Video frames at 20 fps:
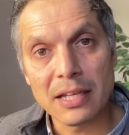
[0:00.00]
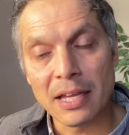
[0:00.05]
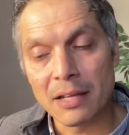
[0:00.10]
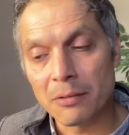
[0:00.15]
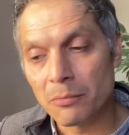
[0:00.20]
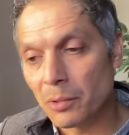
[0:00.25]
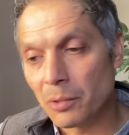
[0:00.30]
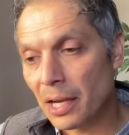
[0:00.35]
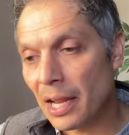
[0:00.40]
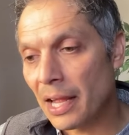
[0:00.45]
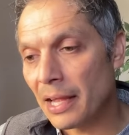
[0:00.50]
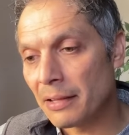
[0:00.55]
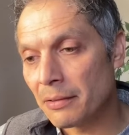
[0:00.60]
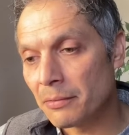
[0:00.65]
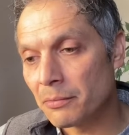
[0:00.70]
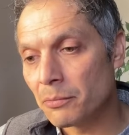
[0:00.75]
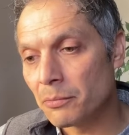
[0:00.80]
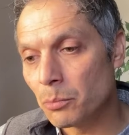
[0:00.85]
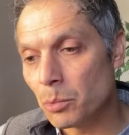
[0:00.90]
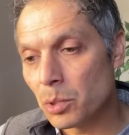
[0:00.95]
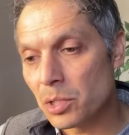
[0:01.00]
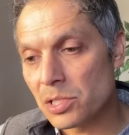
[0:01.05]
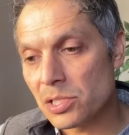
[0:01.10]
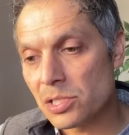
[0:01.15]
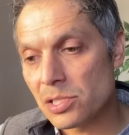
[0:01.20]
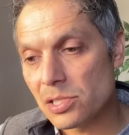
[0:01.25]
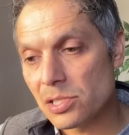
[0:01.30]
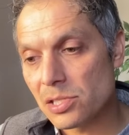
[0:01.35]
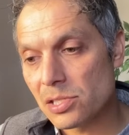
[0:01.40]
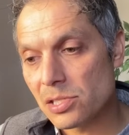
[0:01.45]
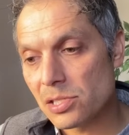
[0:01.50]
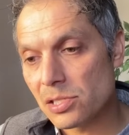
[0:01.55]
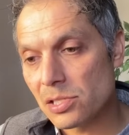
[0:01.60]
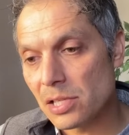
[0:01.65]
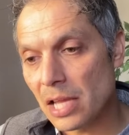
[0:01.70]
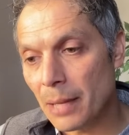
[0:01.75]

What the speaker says: And when I was